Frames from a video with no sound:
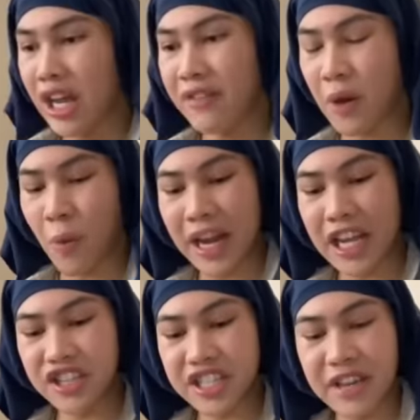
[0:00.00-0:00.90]
Olivia, why
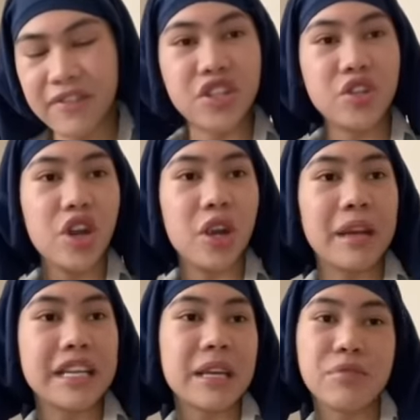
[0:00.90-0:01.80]
didn't you just give it to her?
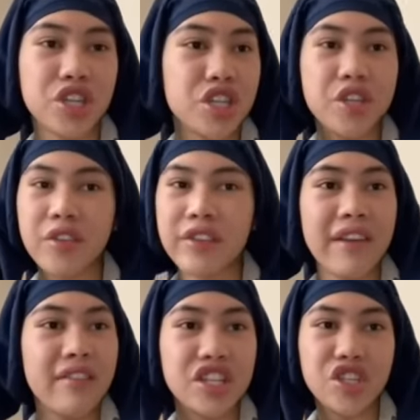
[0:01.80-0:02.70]
Because I'm sure she'll have
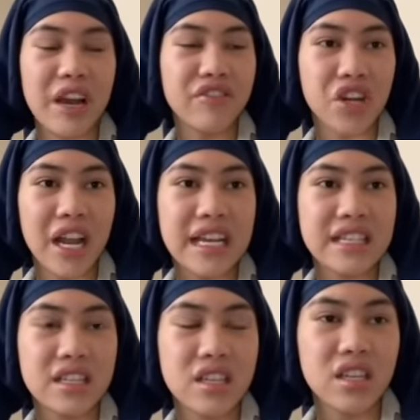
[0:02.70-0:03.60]
given it to you after
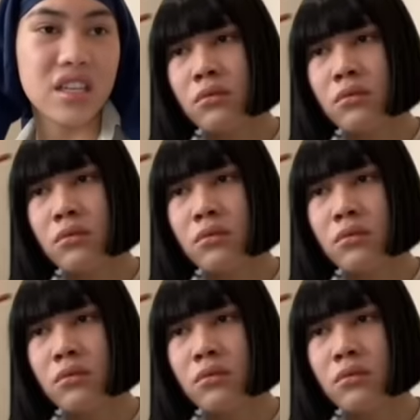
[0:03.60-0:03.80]
class.